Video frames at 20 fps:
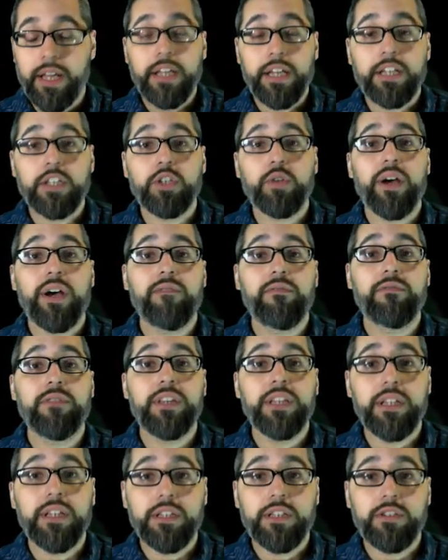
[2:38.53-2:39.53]
You have
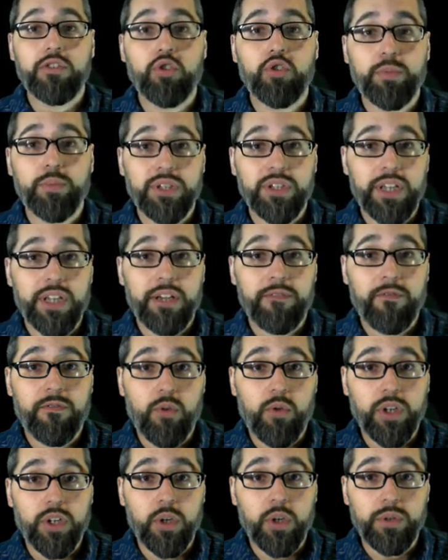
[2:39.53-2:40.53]
the Super Saiyan
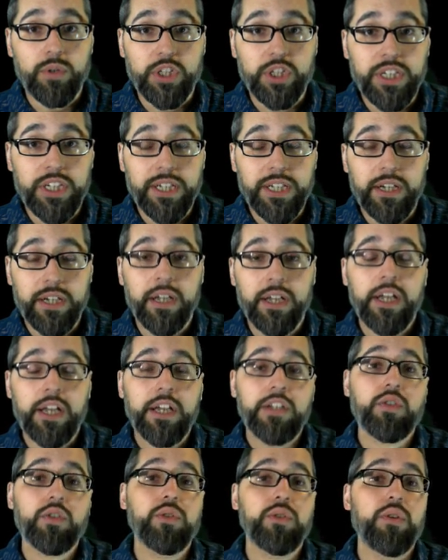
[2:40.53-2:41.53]
4 Gogeta.
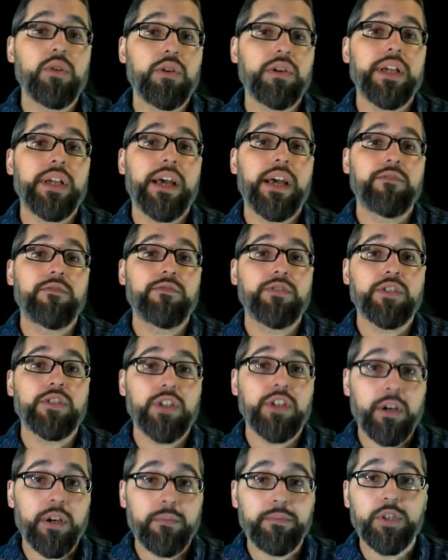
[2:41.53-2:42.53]
So you already have
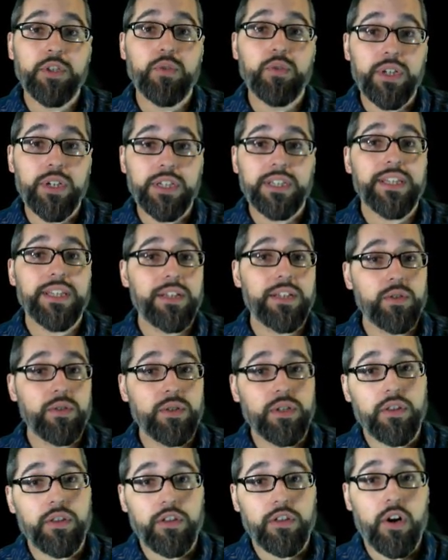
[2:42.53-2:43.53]
some units that you
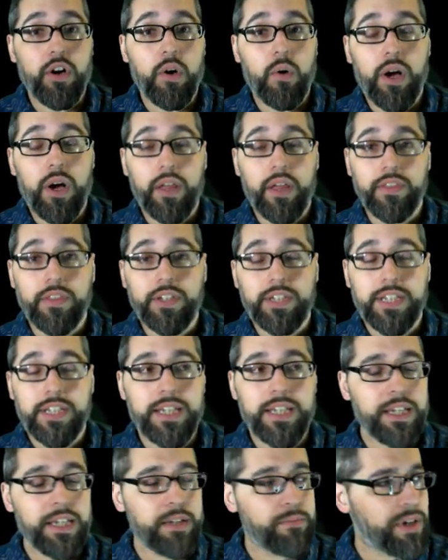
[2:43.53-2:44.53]
can throw on the
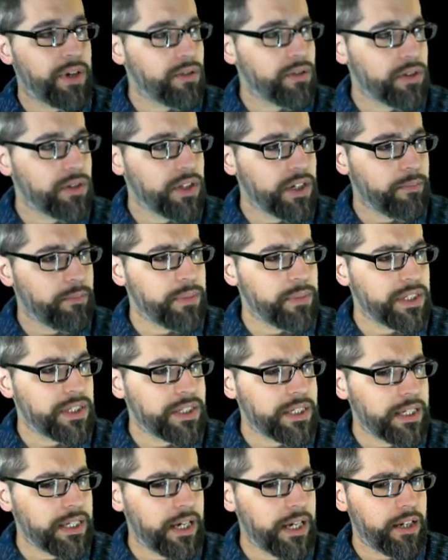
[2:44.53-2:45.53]
team. I don't think I'm
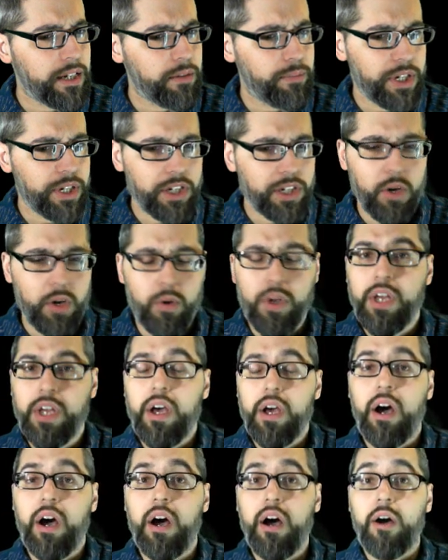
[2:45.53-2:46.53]
missing anybody. No.
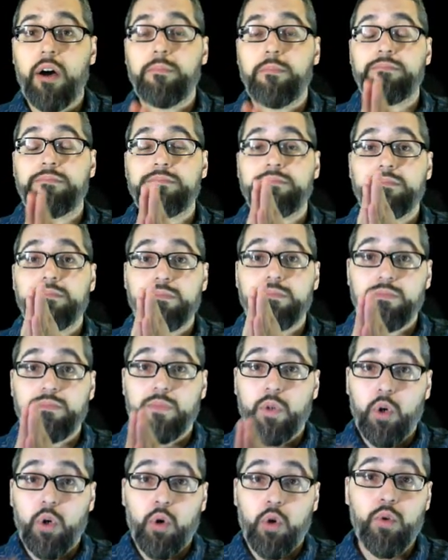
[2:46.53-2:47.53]

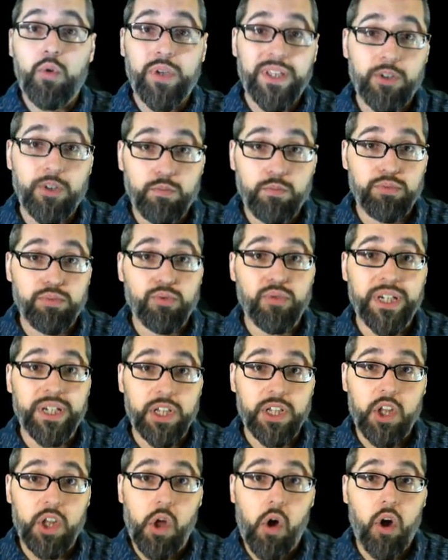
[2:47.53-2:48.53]
Who can you bring
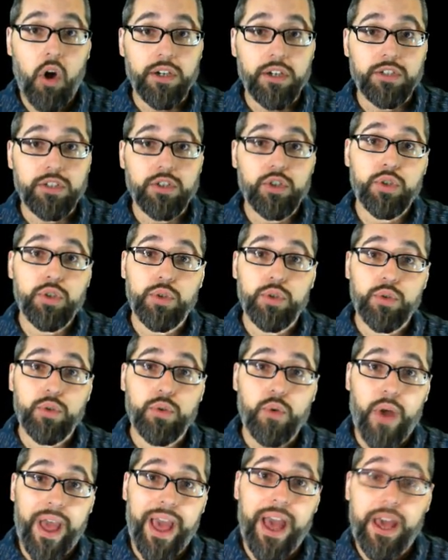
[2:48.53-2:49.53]
along
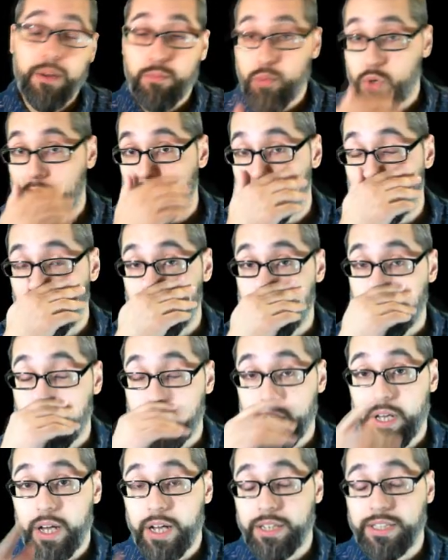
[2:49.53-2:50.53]
to add more
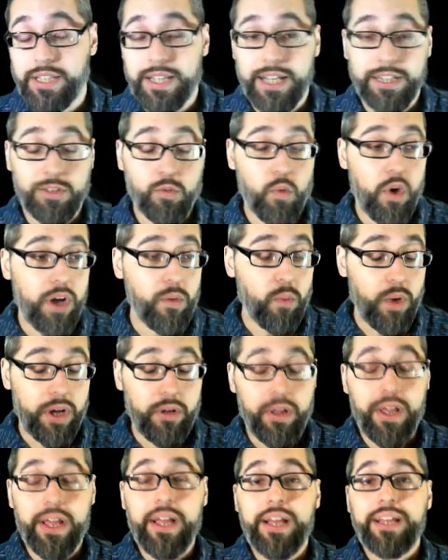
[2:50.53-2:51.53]
units onto that squad?
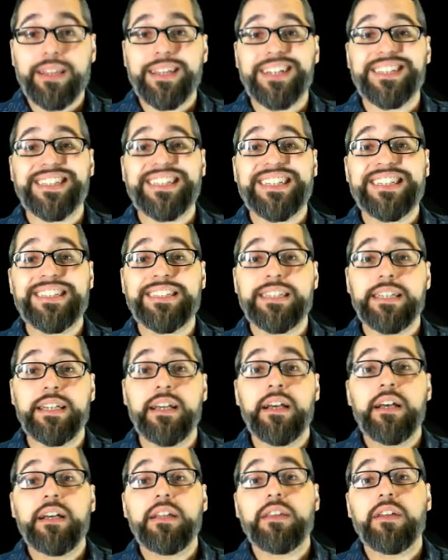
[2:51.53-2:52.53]
Well, that's easy.
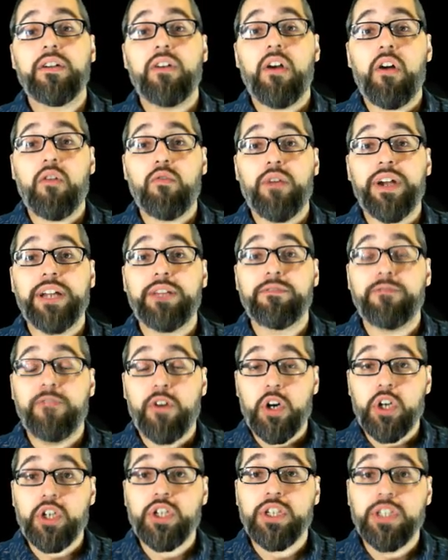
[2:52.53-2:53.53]
There are already
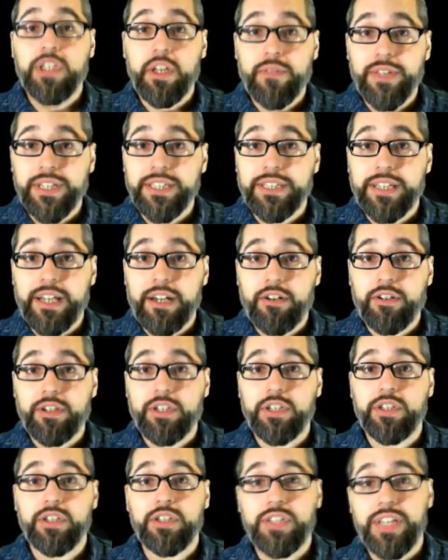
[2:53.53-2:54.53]
versions of these
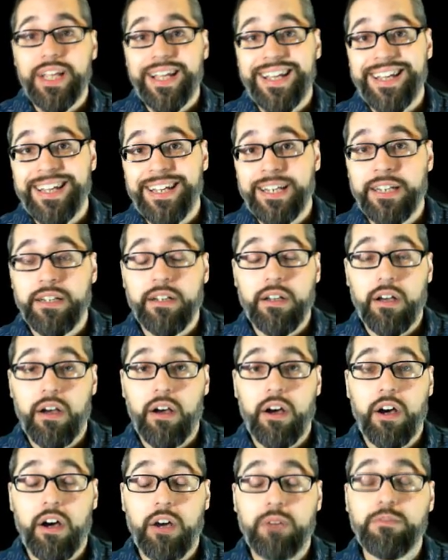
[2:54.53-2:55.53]
characters in
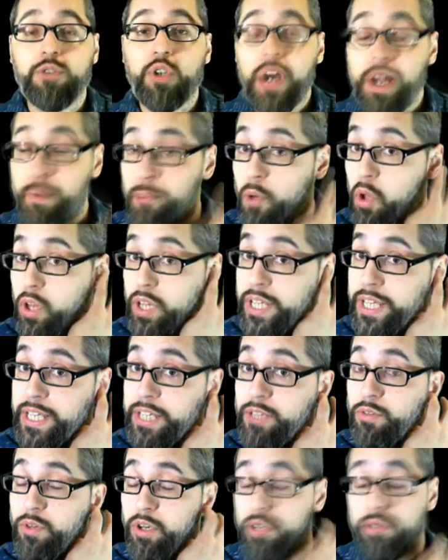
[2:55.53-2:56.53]
Dragon Ball
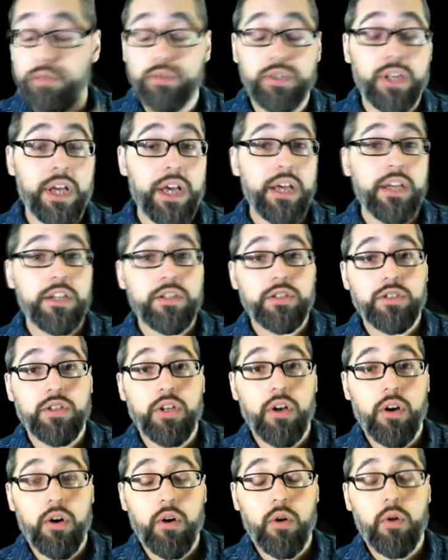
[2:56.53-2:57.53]
Heroes.
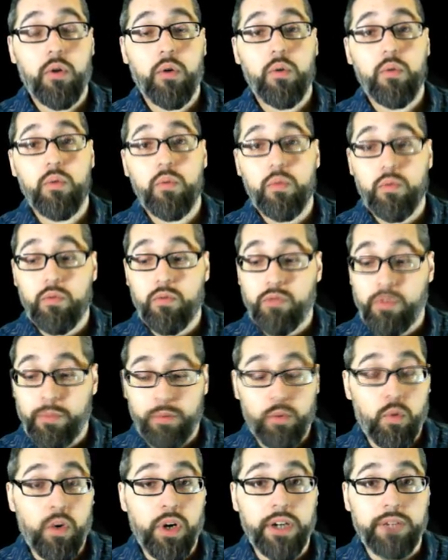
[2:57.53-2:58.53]
So,
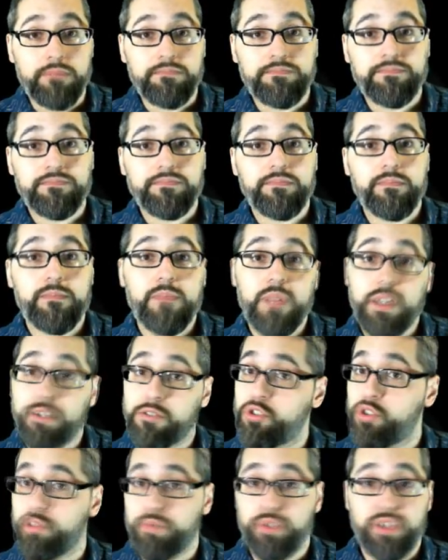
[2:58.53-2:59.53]
number 1,
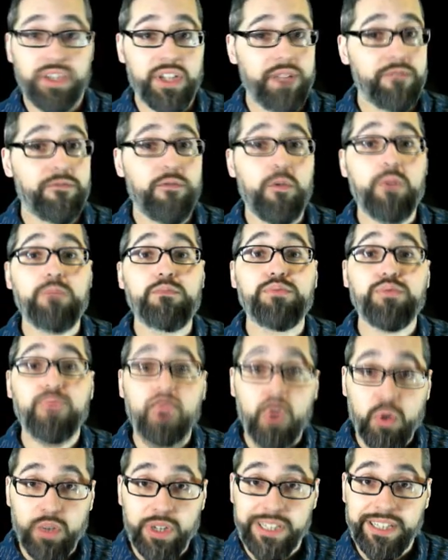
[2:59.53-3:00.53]
Super Saiyan 4
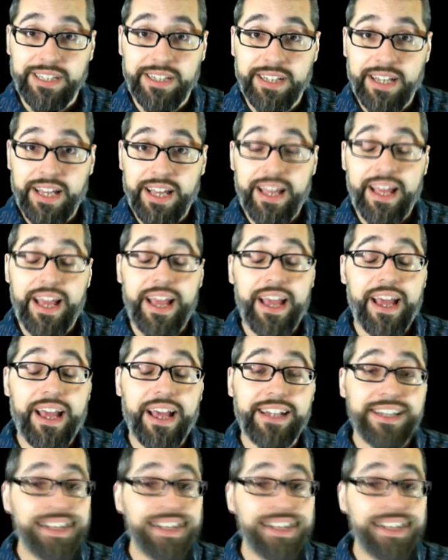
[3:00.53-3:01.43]
Broly. And